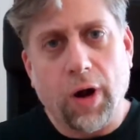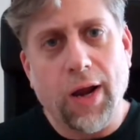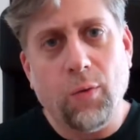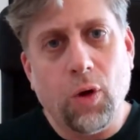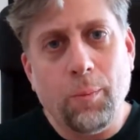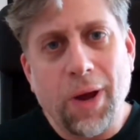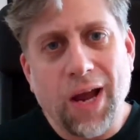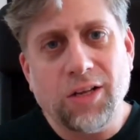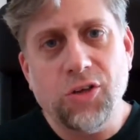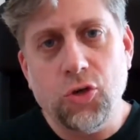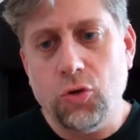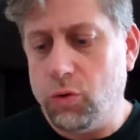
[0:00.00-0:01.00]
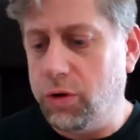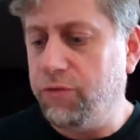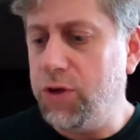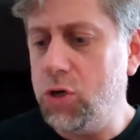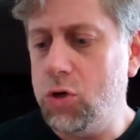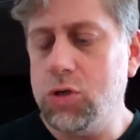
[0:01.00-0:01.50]
right, we're back to do the
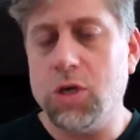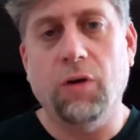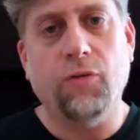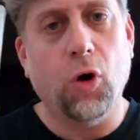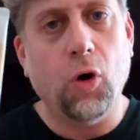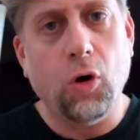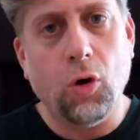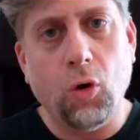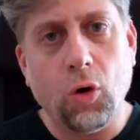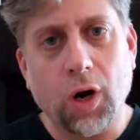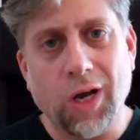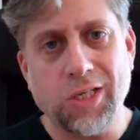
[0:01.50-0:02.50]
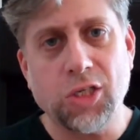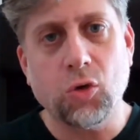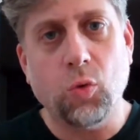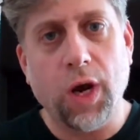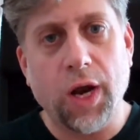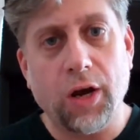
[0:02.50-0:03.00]
reviews of
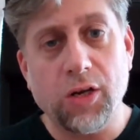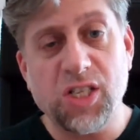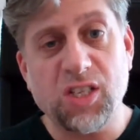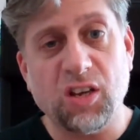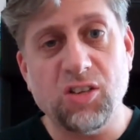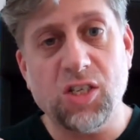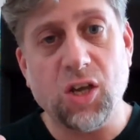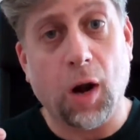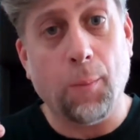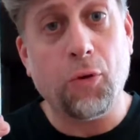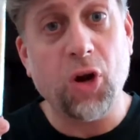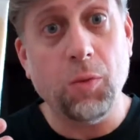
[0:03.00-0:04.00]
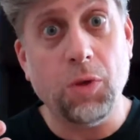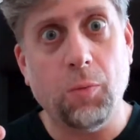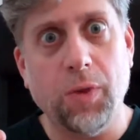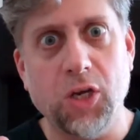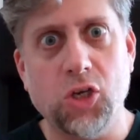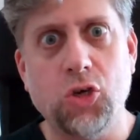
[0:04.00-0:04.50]
Ora2 Sunstar
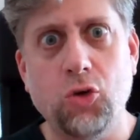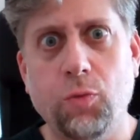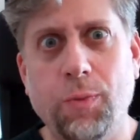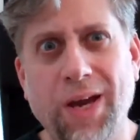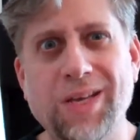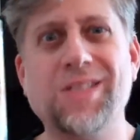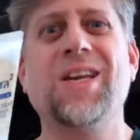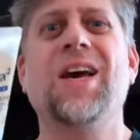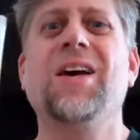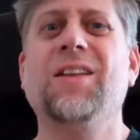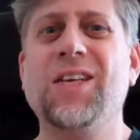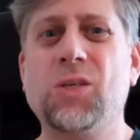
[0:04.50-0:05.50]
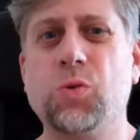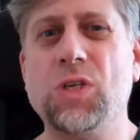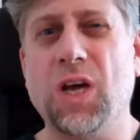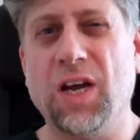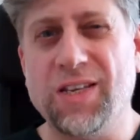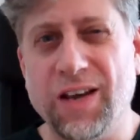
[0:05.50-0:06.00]
Premium Mint Toothpaste. This was
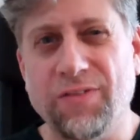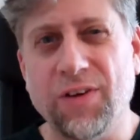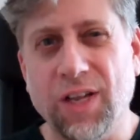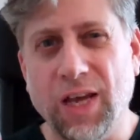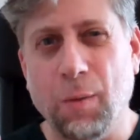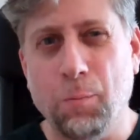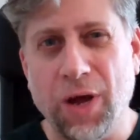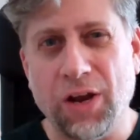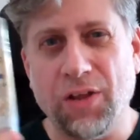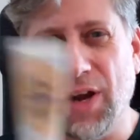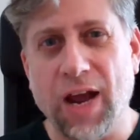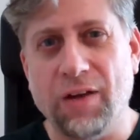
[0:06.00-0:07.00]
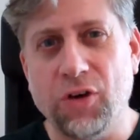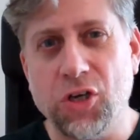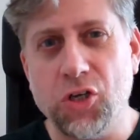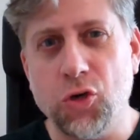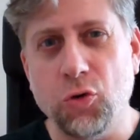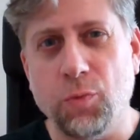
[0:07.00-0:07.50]
definitely a better than
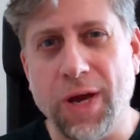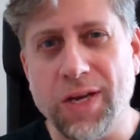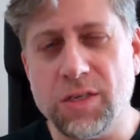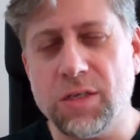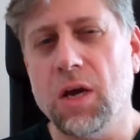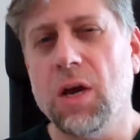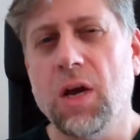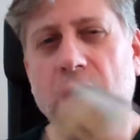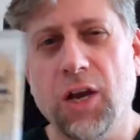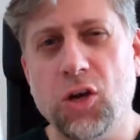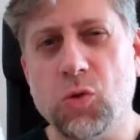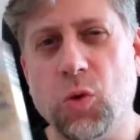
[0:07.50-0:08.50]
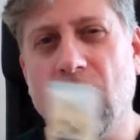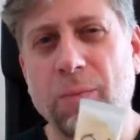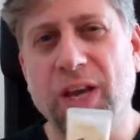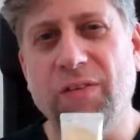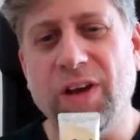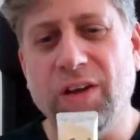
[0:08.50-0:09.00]
average toothpaste. Here's what I'm
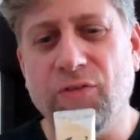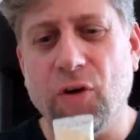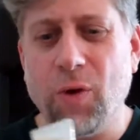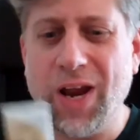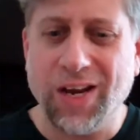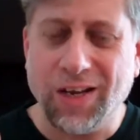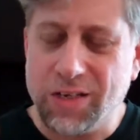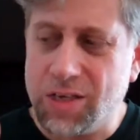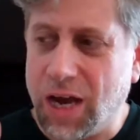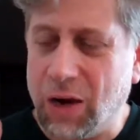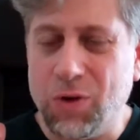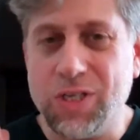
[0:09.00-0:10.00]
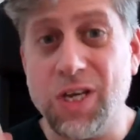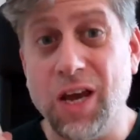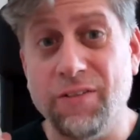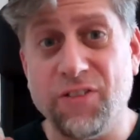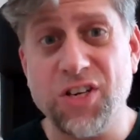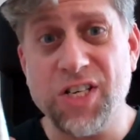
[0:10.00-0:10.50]
giving it for ratings. I would
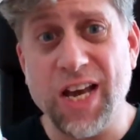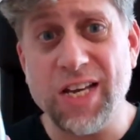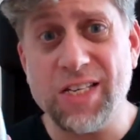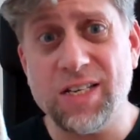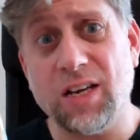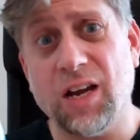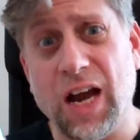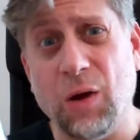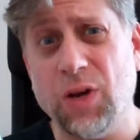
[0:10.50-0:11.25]
say for taste, I